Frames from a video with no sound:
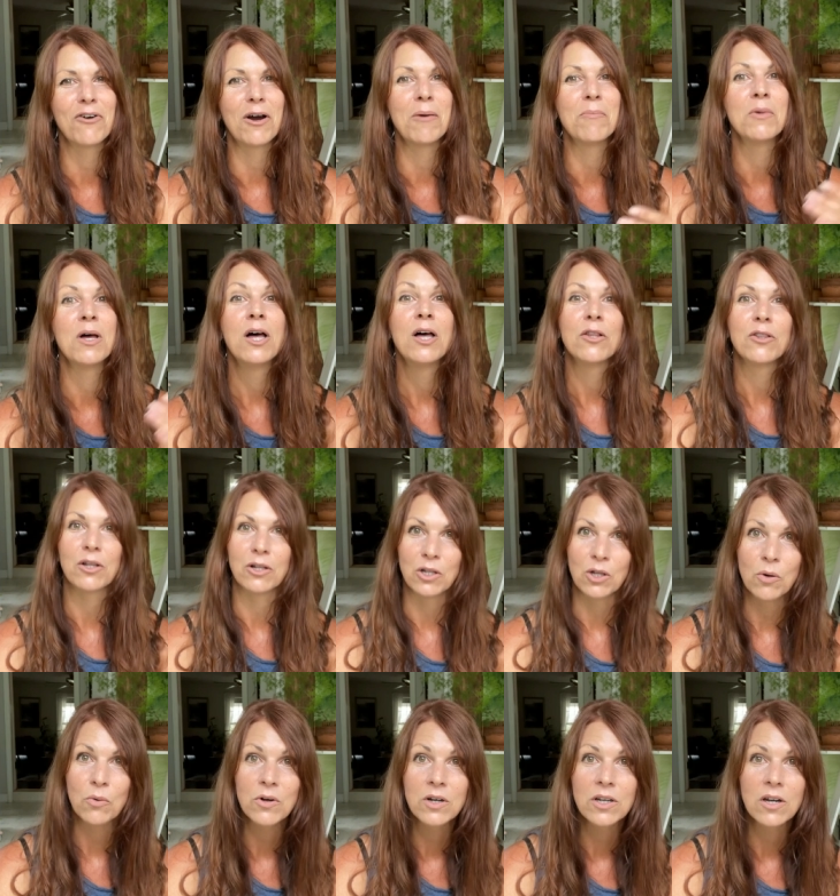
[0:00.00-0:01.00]
from the
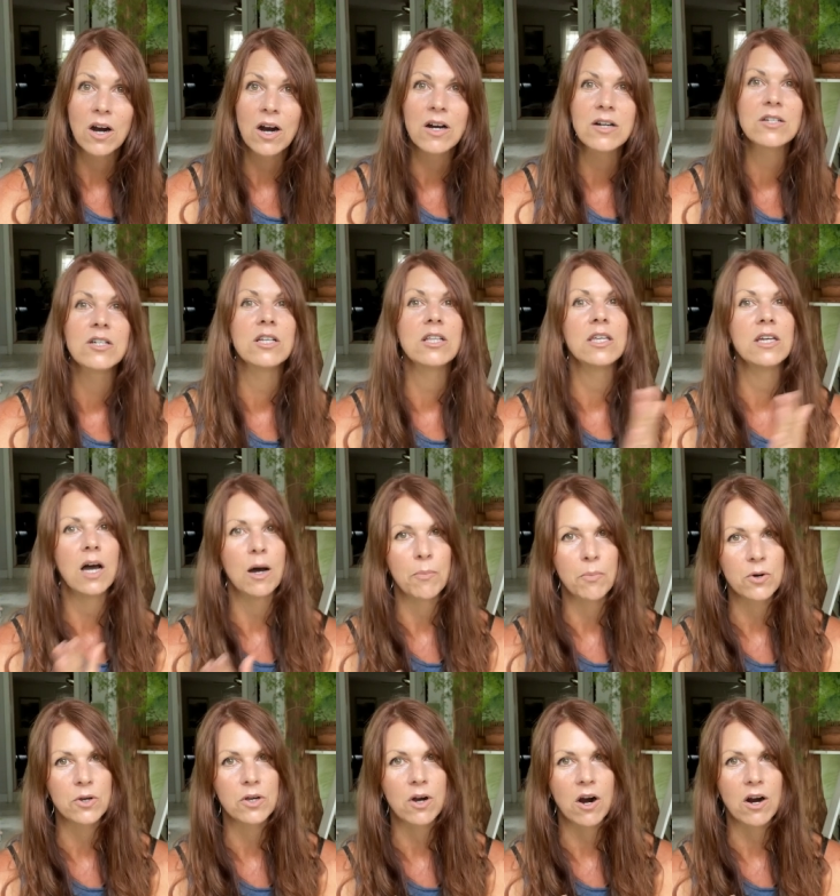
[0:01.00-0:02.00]
lower yard to the
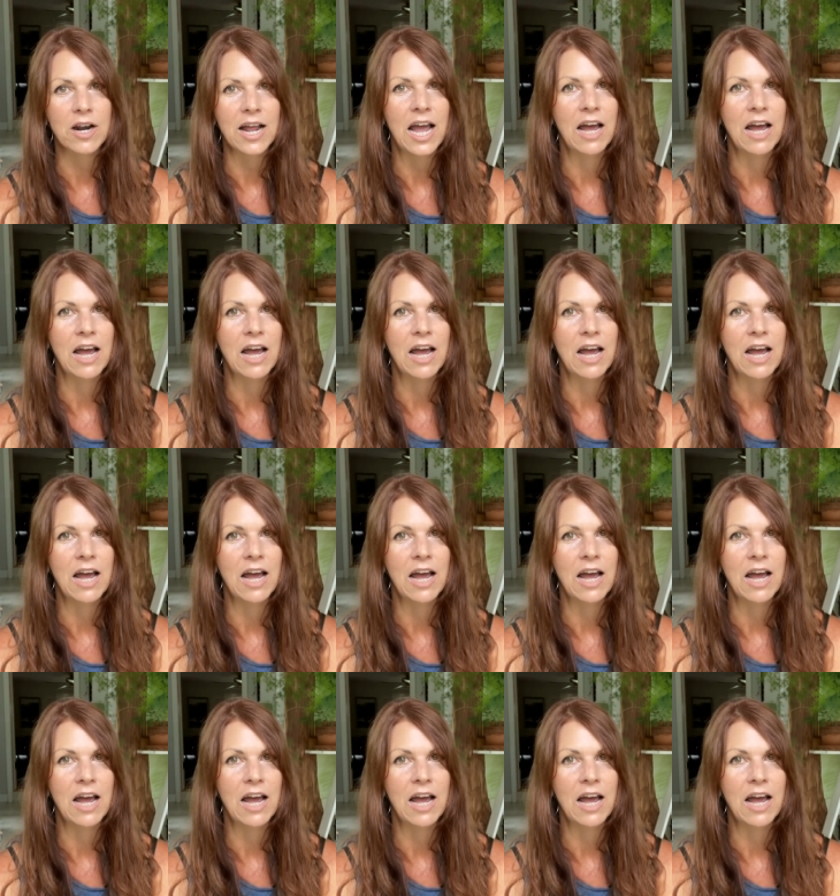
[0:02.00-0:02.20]
upper yard.